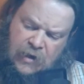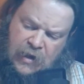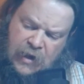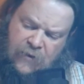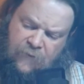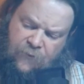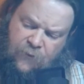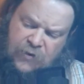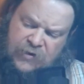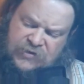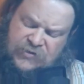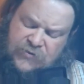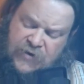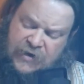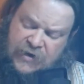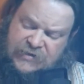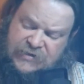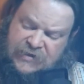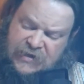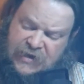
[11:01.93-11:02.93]
If we
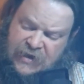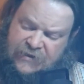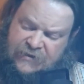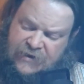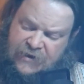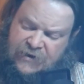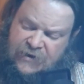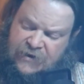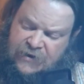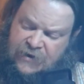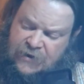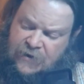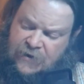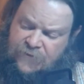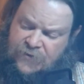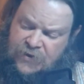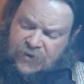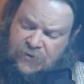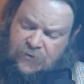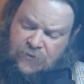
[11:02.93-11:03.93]
stress the identity
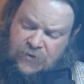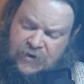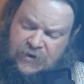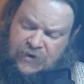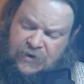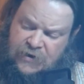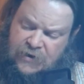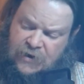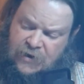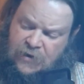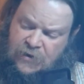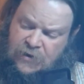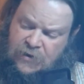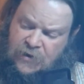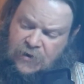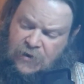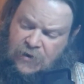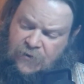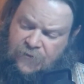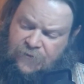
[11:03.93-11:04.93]
of the unity
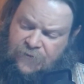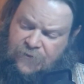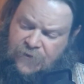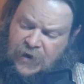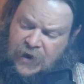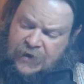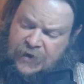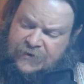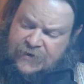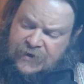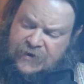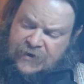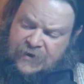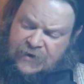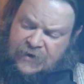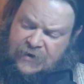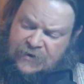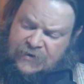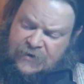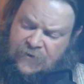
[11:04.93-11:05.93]
of
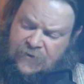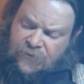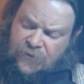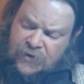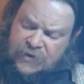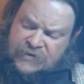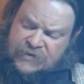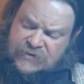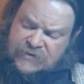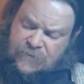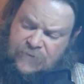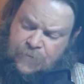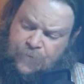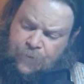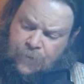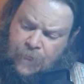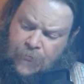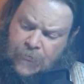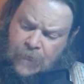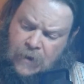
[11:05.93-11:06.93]
identity and difference
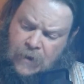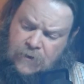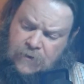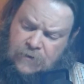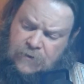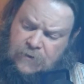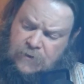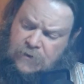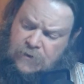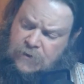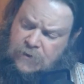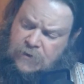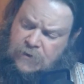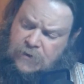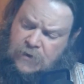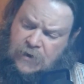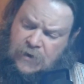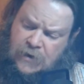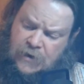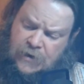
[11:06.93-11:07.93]

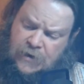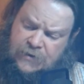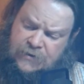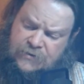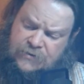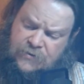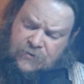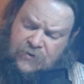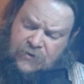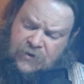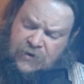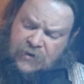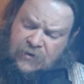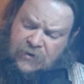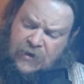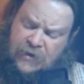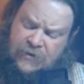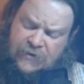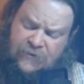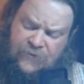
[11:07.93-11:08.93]
to the
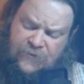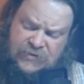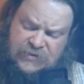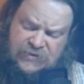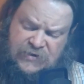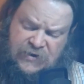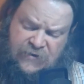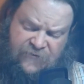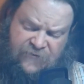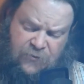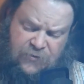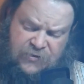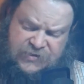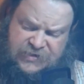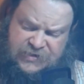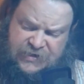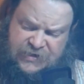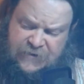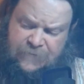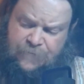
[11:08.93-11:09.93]
neglect of its
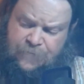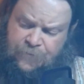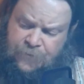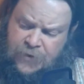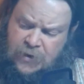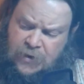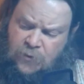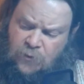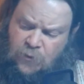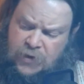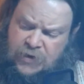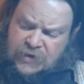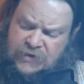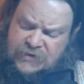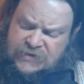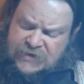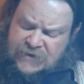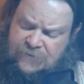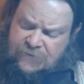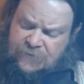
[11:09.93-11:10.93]
diversity, we
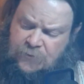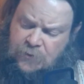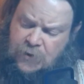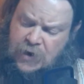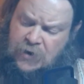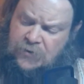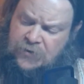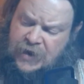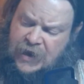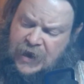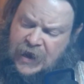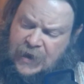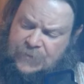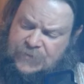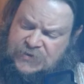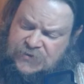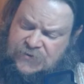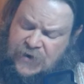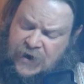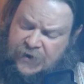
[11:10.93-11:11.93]
conceive ground
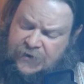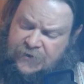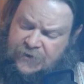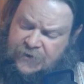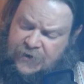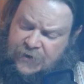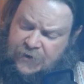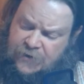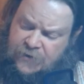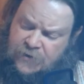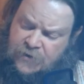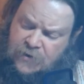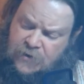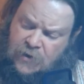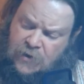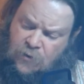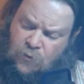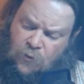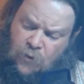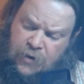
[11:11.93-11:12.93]
abstractly.
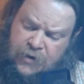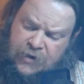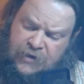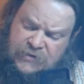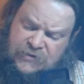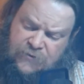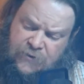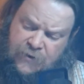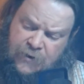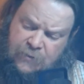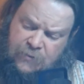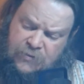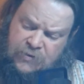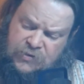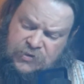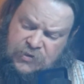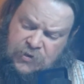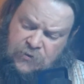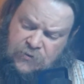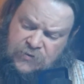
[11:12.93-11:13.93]
One extreme
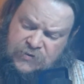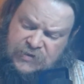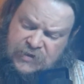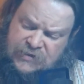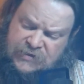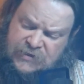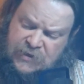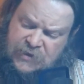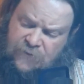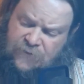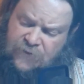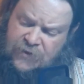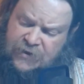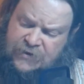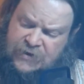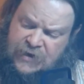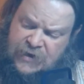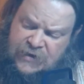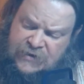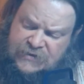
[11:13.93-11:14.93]
shows itself in the
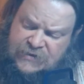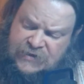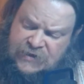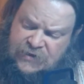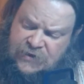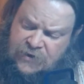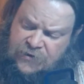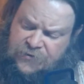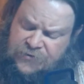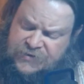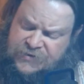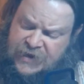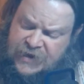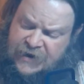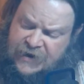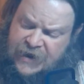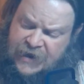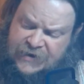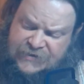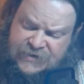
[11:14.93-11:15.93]
tendency to
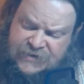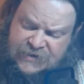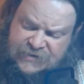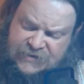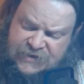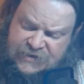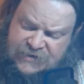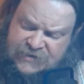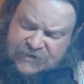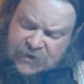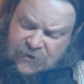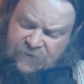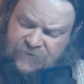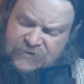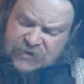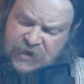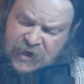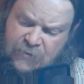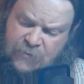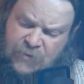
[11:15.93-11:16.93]
understand essence as
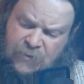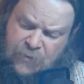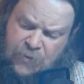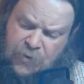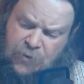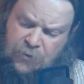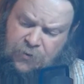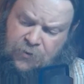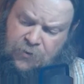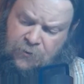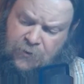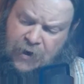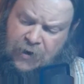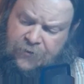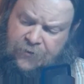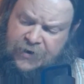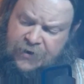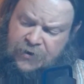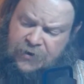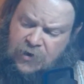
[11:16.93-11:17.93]
self-same in both
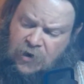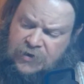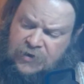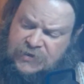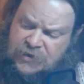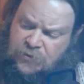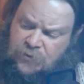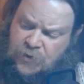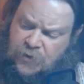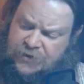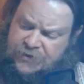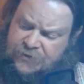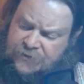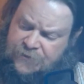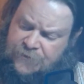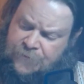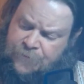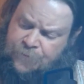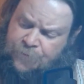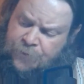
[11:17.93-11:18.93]
ground and consequent.
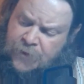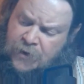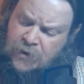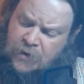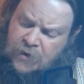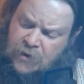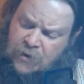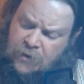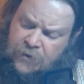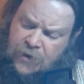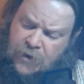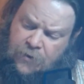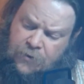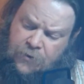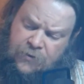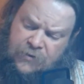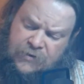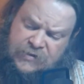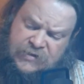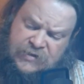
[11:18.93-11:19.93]
The
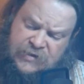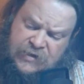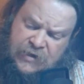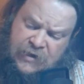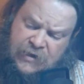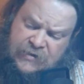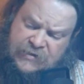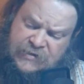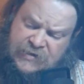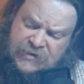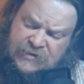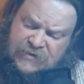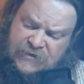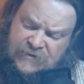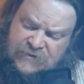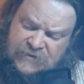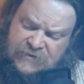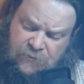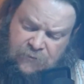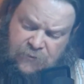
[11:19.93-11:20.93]
other is the
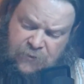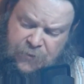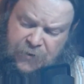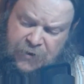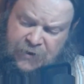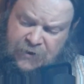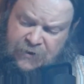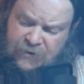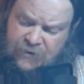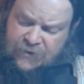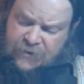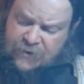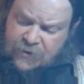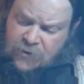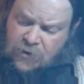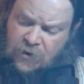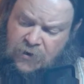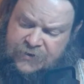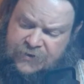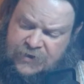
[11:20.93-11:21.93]
insistence on repeating the
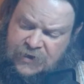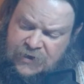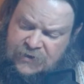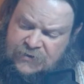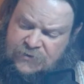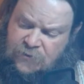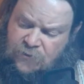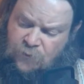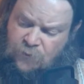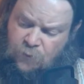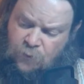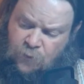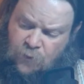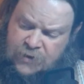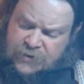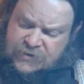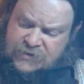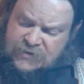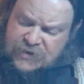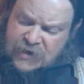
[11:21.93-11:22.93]
content
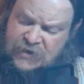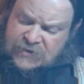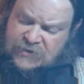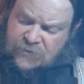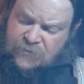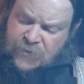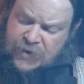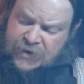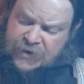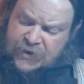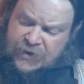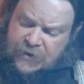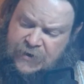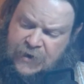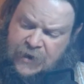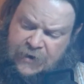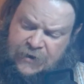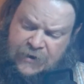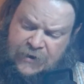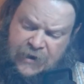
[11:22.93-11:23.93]
once as immediate
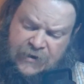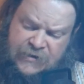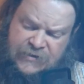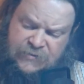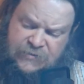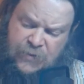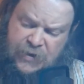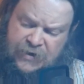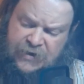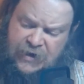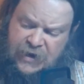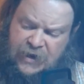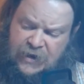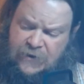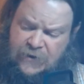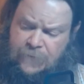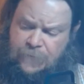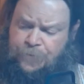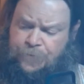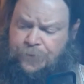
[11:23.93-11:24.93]
and again as
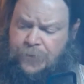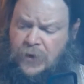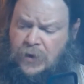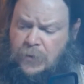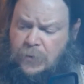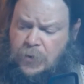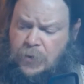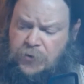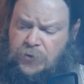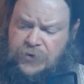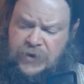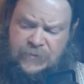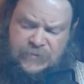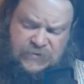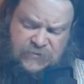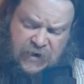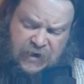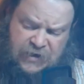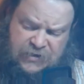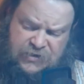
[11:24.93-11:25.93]
mediated. Both
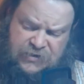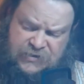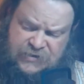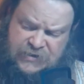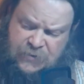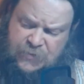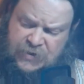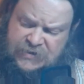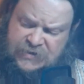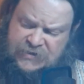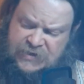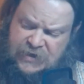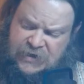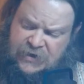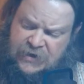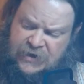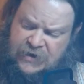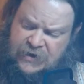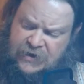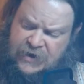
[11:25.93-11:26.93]
abstractions can be seen
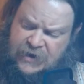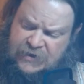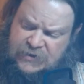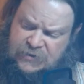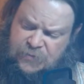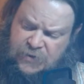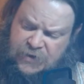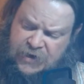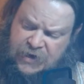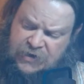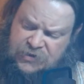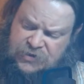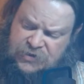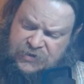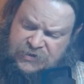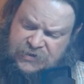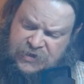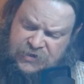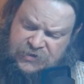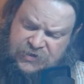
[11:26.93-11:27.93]
in an
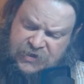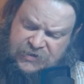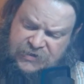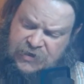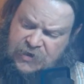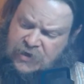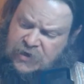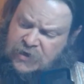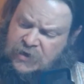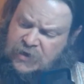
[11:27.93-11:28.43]
explanation such as